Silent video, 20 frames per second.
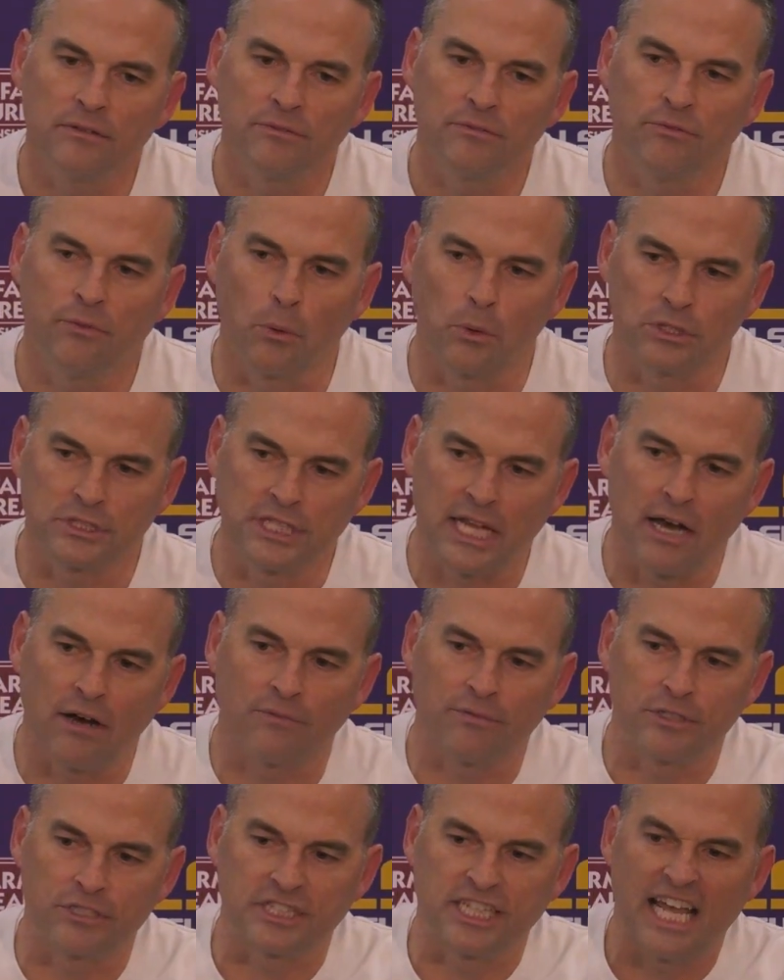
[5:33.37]
force
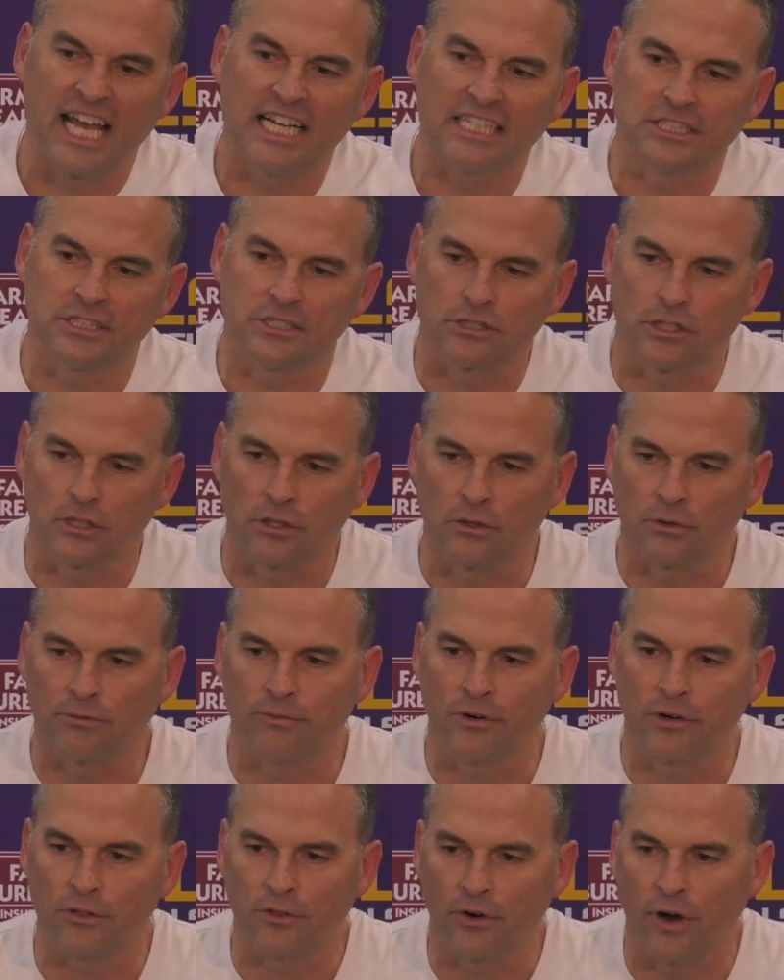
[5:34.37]
Talford's catches a little
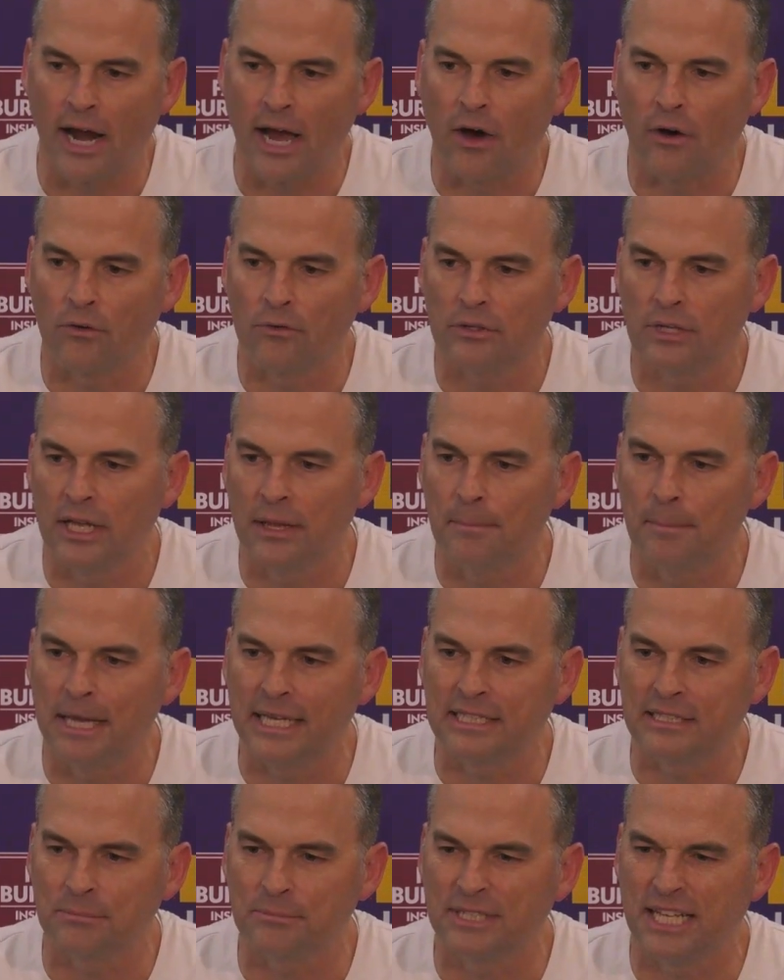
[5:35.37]
further out, and
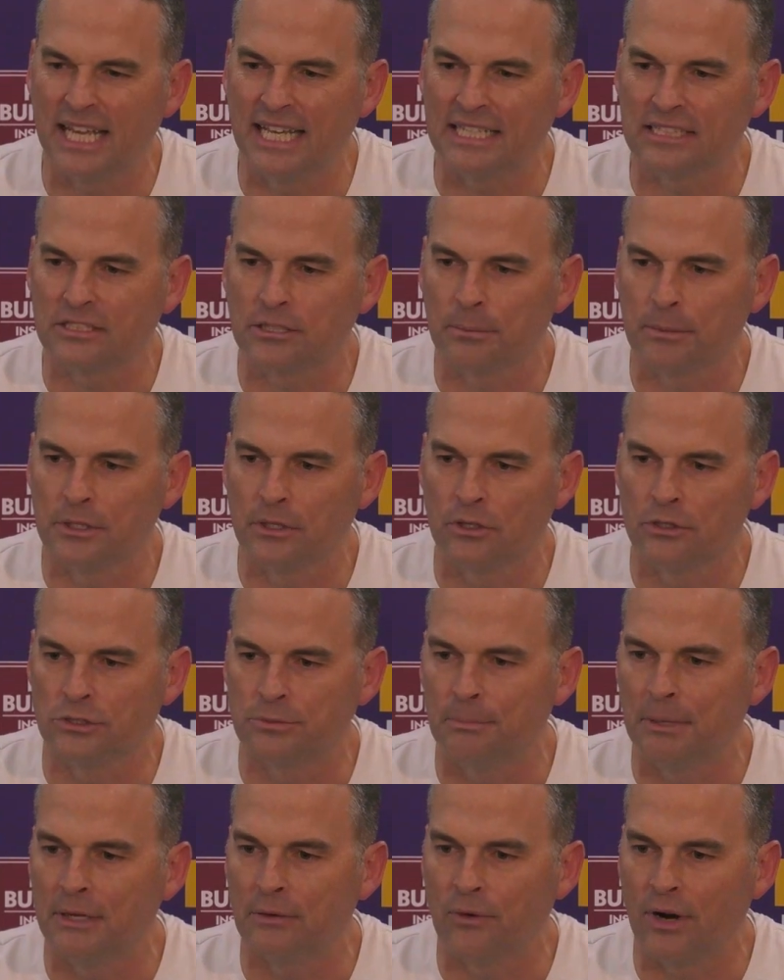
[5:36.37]
make them take some of those
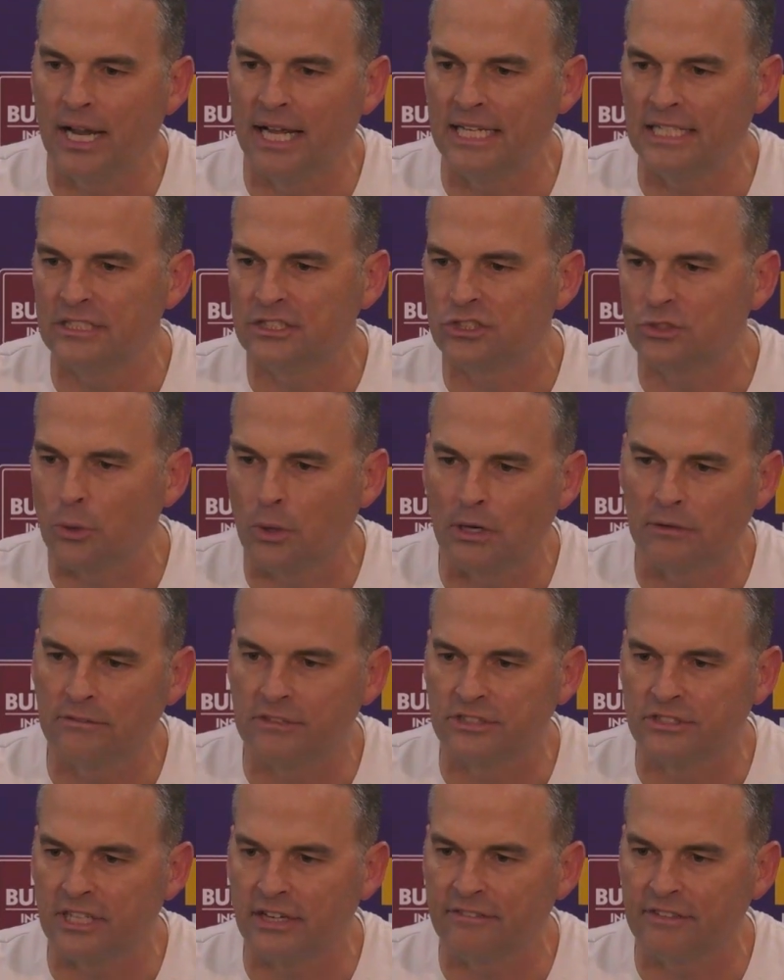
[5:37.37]
mid-range 12 to
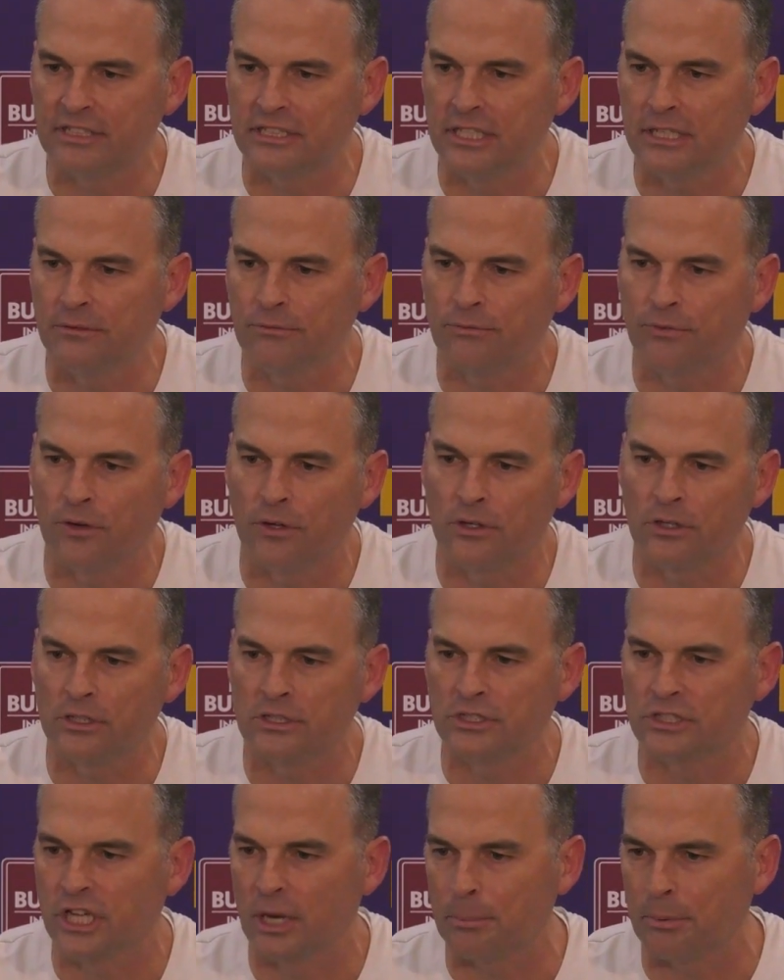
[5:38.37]
17
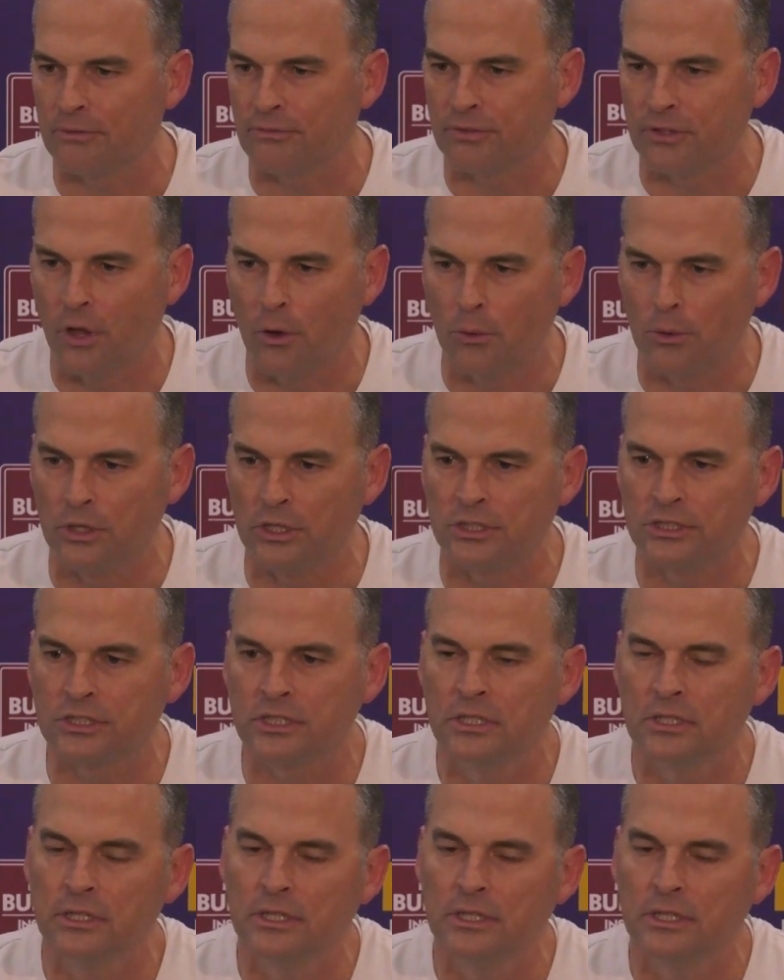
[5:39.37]
footers, couple floaters,